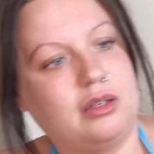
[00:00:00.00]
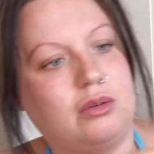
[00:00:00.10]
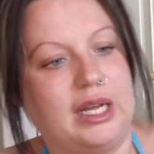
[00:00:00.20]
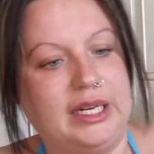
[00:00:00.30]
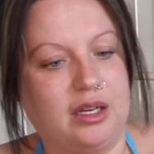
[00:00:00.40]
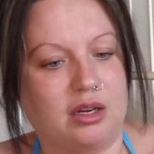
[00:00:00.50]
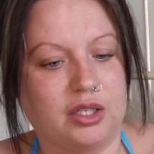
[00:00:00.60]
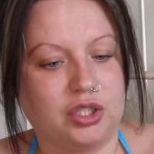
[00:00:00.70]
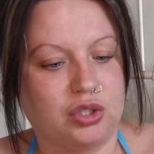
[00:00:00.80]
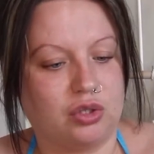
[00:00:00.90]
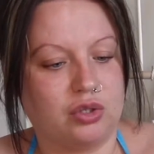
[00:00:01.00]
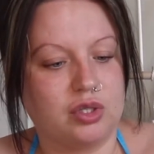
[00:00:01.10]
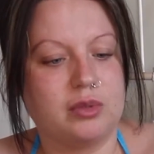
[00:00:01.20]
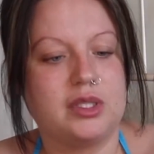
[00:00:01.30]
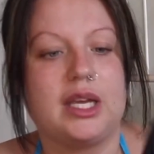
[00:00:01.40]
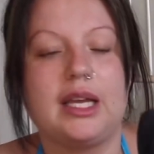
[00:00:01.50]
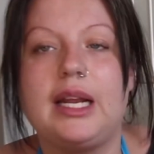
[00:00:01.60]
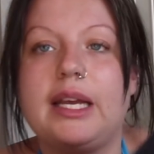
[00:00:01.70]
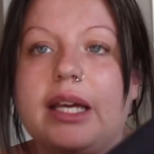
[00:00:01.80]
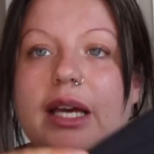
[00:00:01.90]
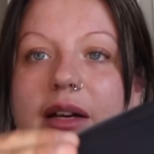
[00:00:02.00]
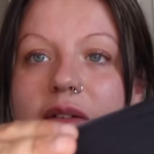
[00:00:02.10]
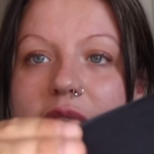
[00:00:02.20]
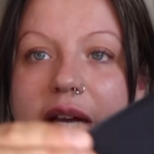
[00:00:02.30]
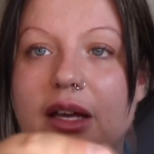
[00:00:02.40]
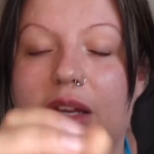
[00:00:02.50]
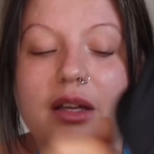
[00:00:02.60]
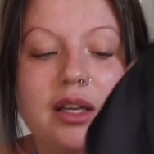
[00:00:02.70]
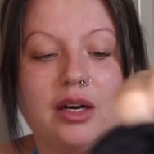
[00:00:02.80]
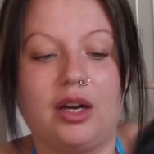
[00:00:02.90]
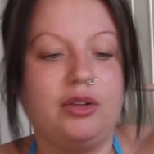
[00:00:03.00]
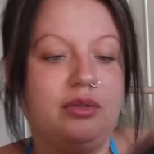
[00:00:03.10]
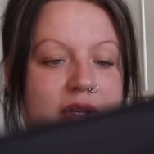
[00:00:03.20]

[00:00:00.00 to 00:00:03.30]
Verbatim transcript: or any kind of shorts, but say LA Gear on it, you know.